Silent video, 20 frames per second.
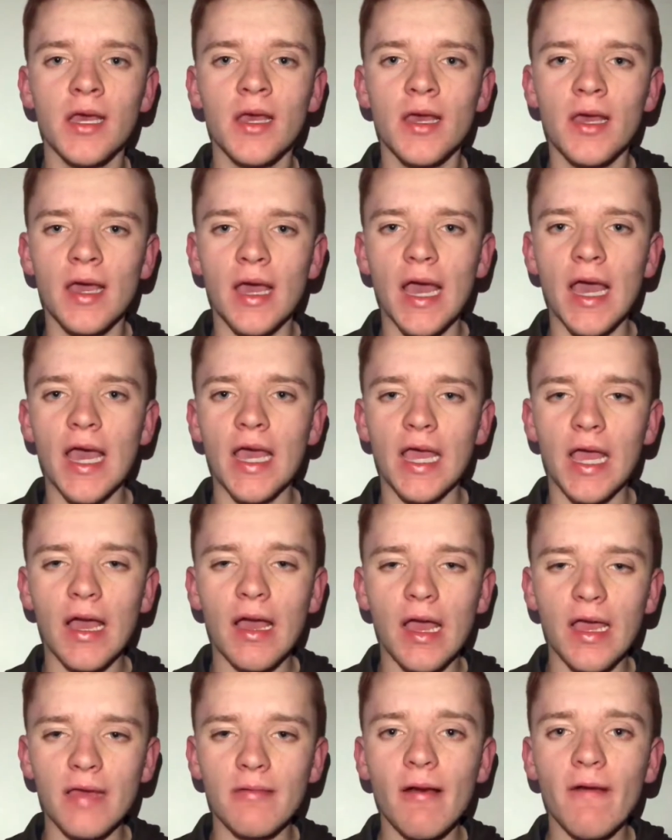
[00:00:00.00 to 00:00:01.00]

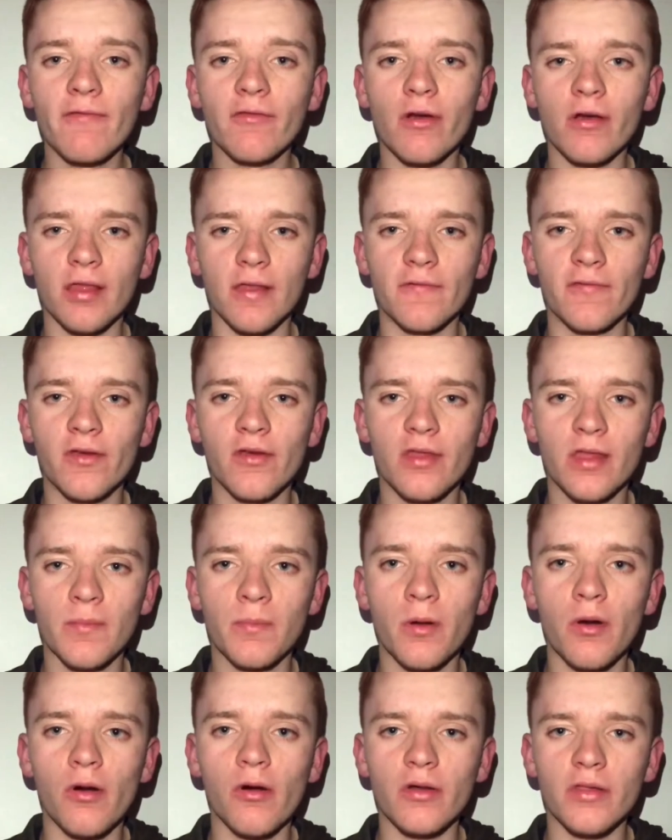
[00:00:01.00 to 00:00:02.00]
You have got a few
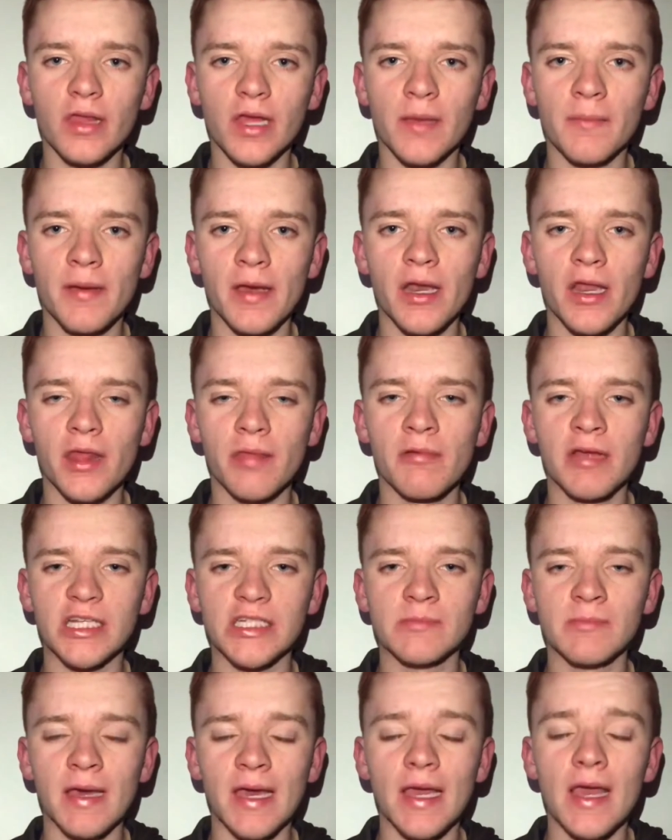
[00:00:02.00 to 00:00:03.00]
supporting pillars
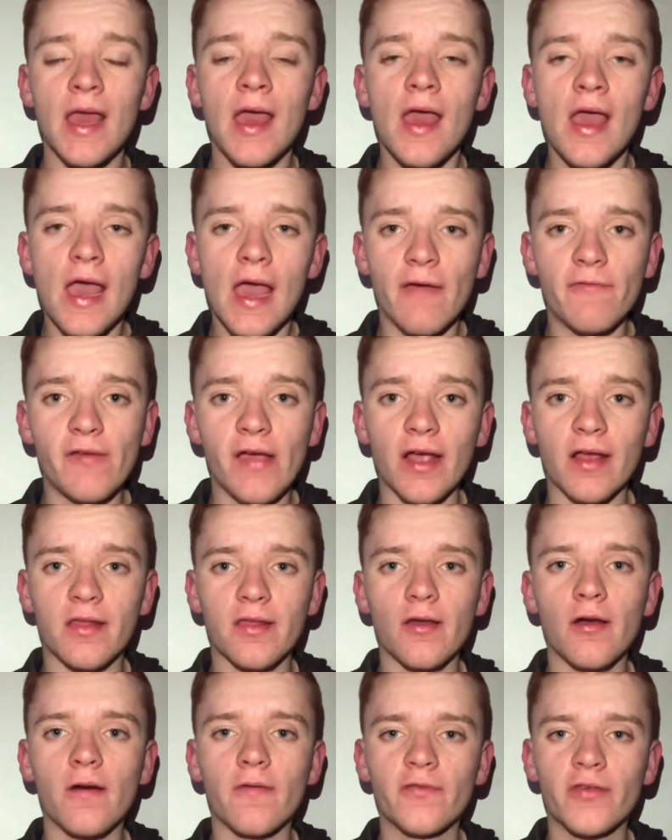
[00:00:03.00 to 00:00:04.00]
which may affect
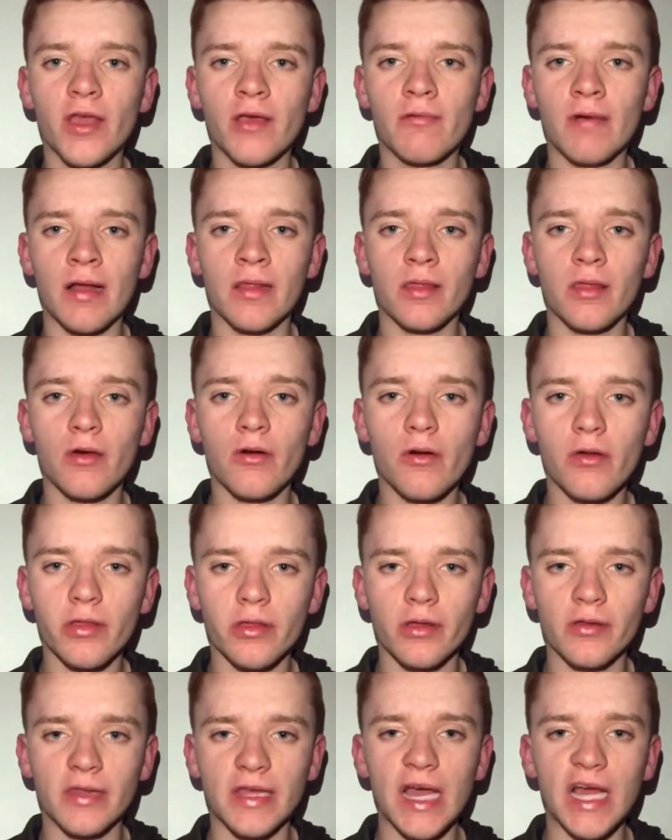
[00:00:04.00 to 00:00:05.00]
your view, and
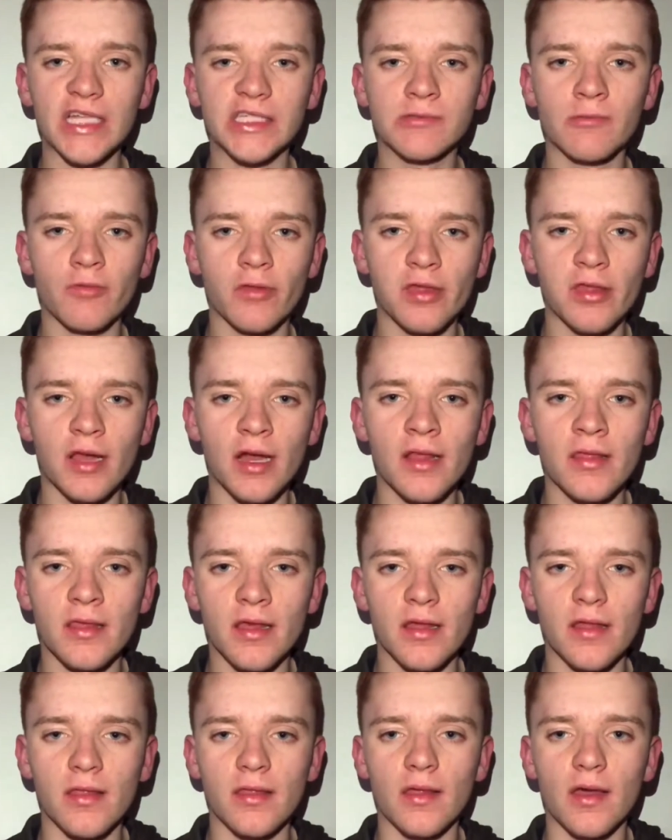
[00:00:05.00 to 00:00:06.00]
also the actual stand
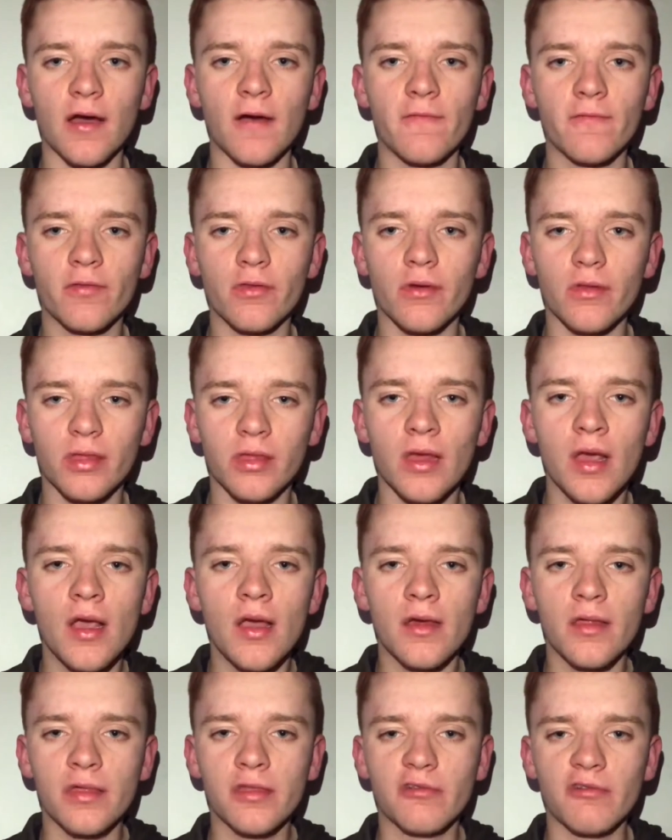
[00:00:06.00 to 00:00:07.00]
itself does
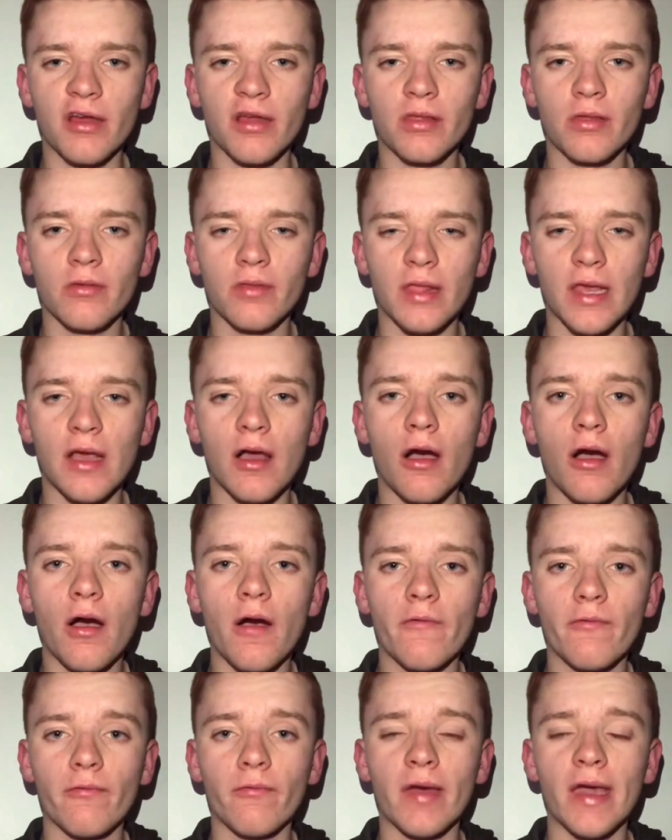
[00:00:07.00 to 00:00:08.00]
straddle the
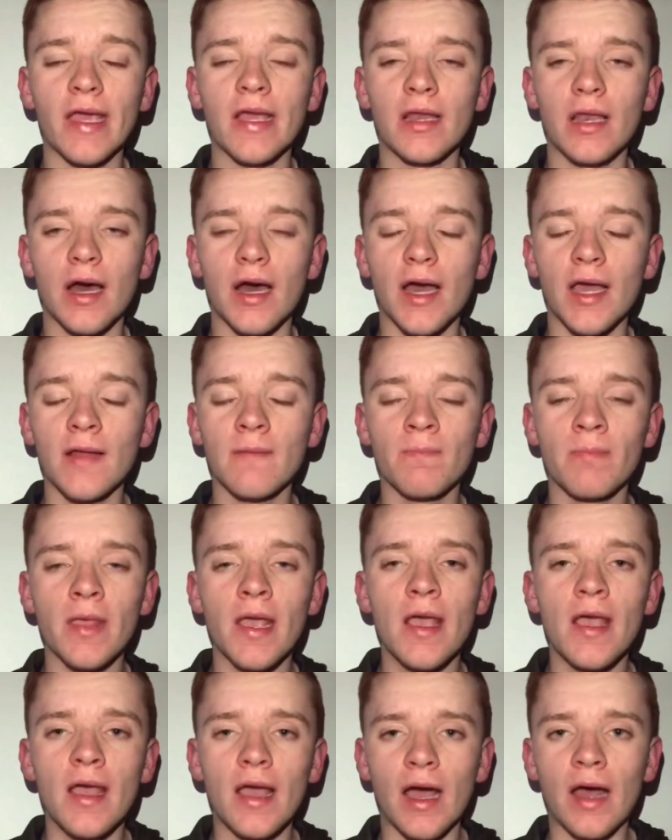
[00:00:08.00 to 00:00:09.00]
halfway line.
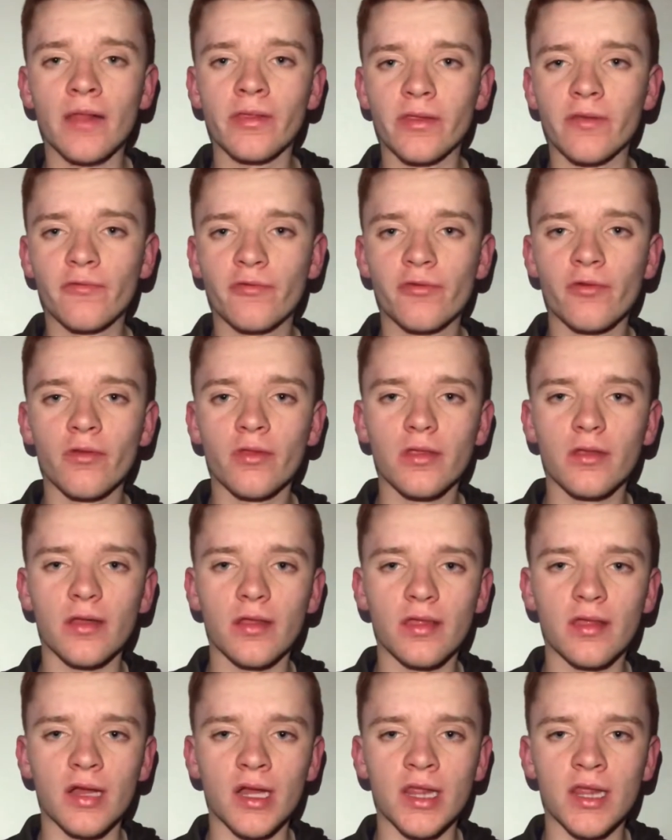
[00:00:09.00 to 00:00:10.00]
And in front of the
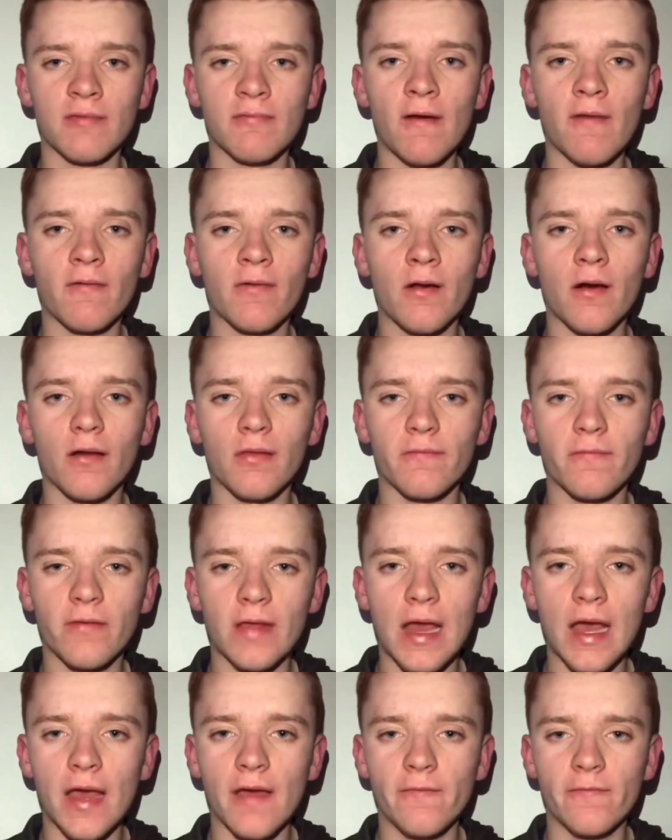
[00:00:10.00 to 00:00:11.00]
stand you have got
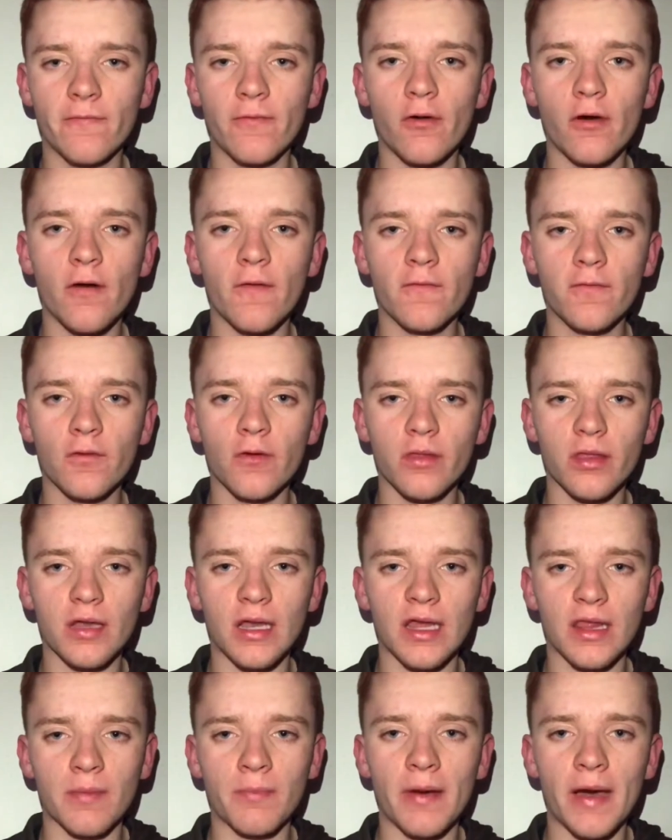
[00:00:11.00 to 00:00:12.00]
4
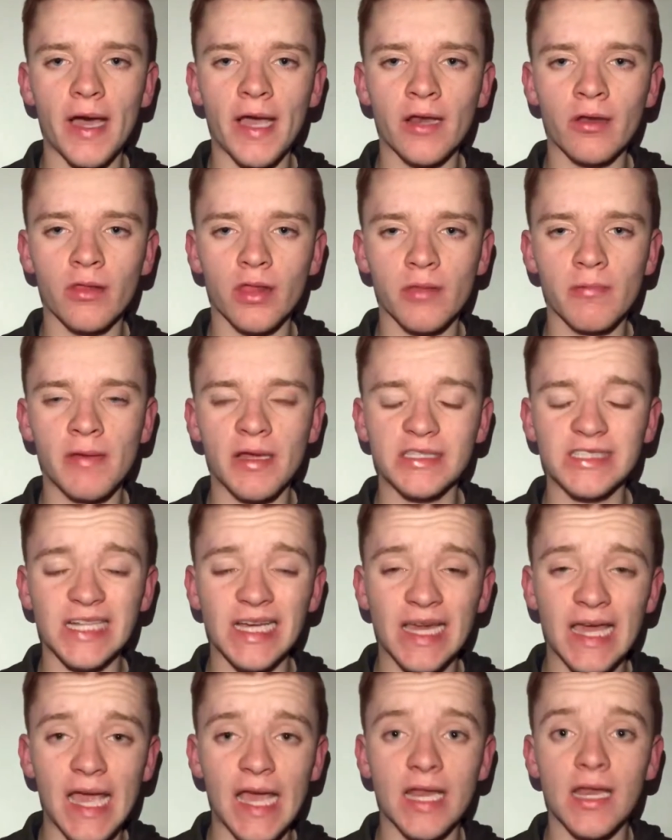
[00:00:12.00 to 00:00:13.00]
floodlight pylons which
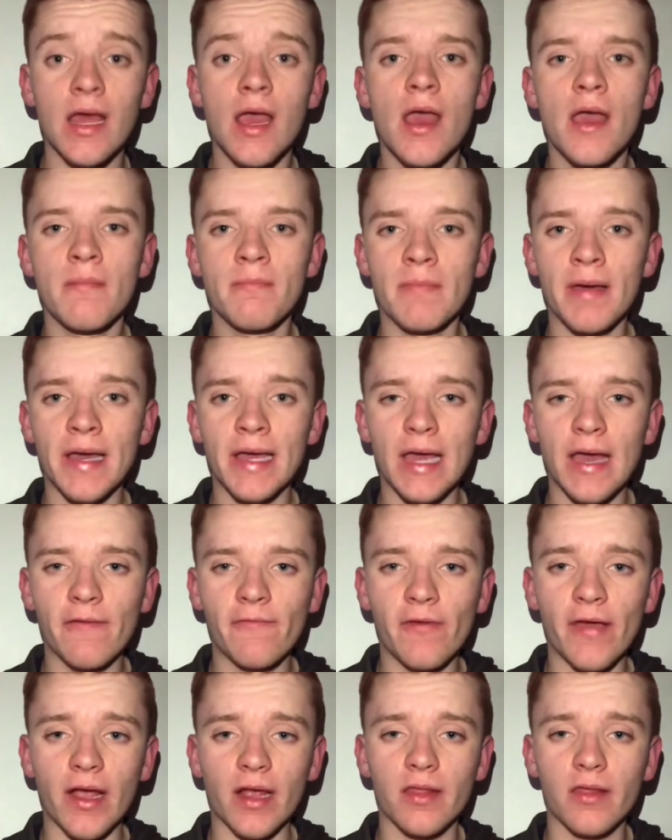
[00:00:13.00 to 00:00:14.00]
again may
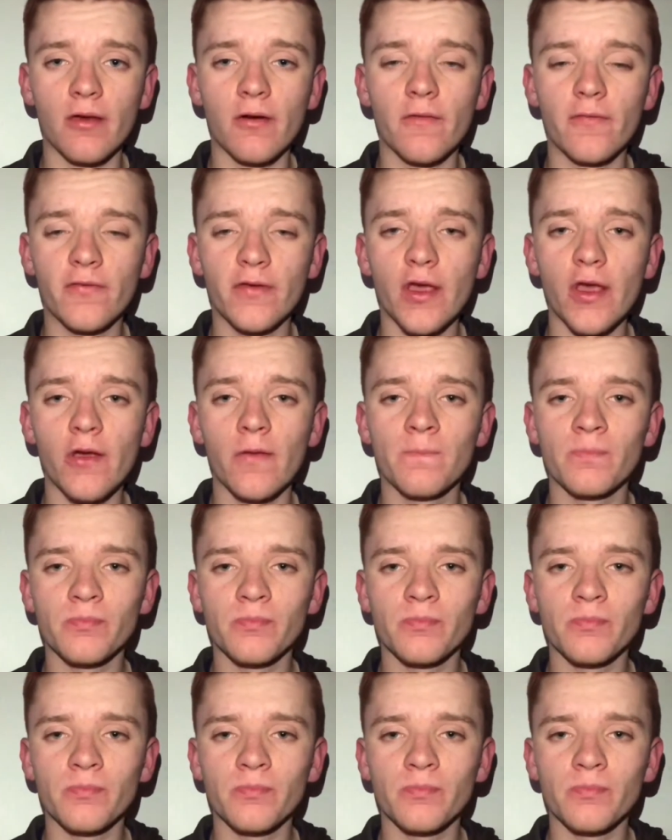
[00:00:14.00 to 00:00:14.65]
affect your view.